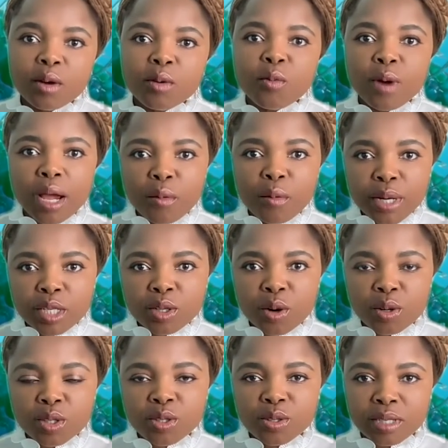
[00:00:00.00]
where we
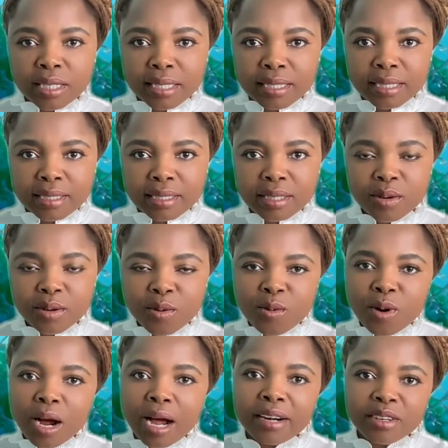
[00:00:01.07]
talk to leaders who
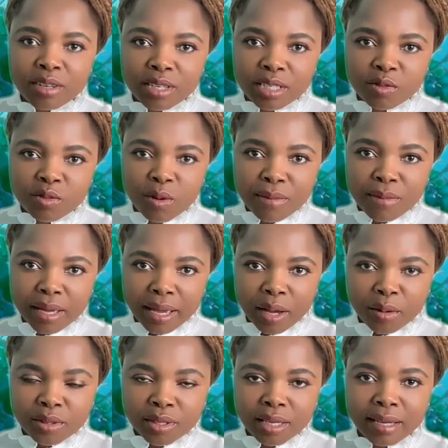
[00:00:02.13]
are transforming
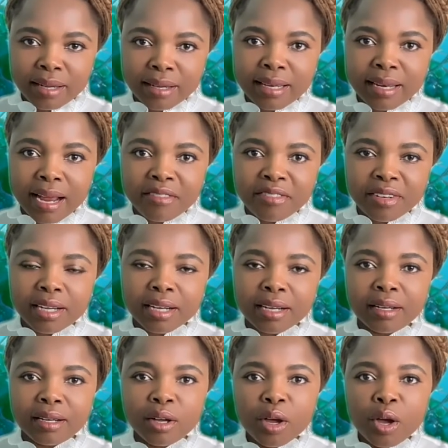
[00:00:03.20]
healthcare in
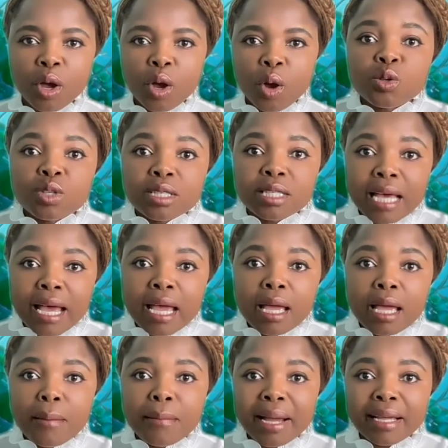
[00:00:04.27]
Africa.
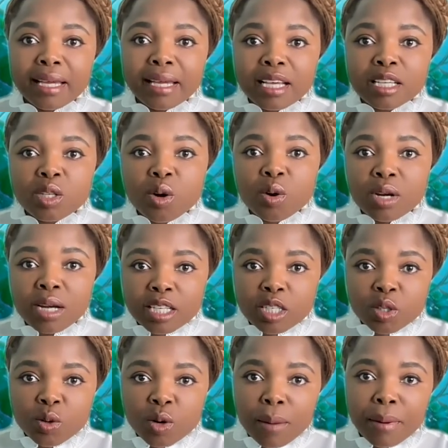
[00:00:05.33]
Today, my guest on Let's
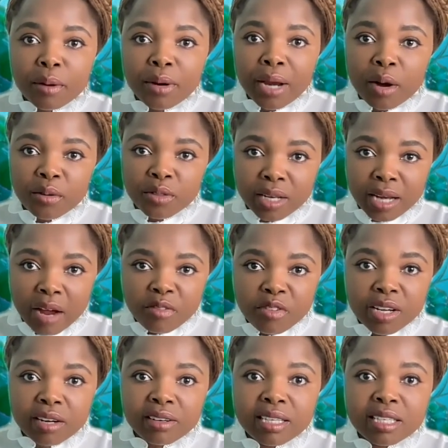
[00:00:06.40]
Talk About Health in
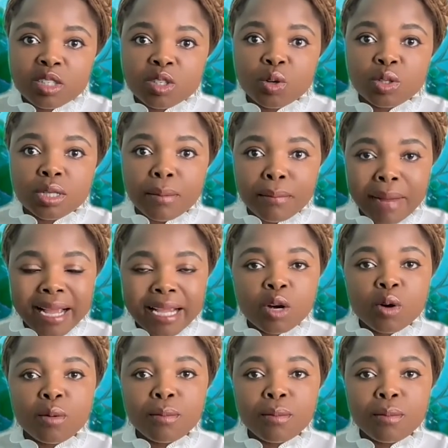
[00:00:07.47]
Africa is Dr. Michael